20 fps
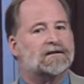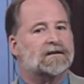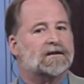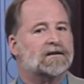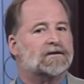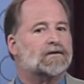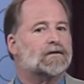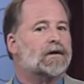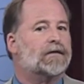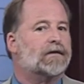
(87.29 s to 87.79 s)

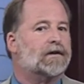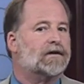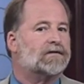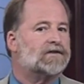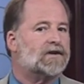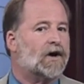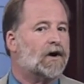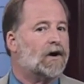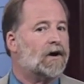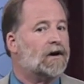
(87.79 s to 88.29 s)
derivatives
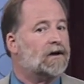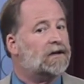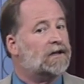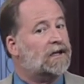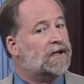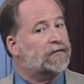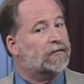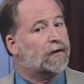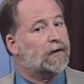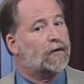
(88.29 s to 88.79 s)
are
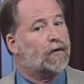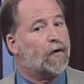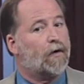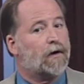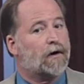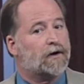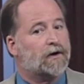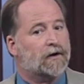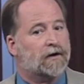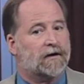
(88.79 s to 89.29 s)
evil
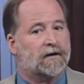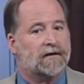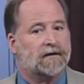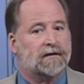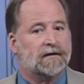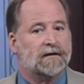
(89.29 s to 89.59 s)
or good.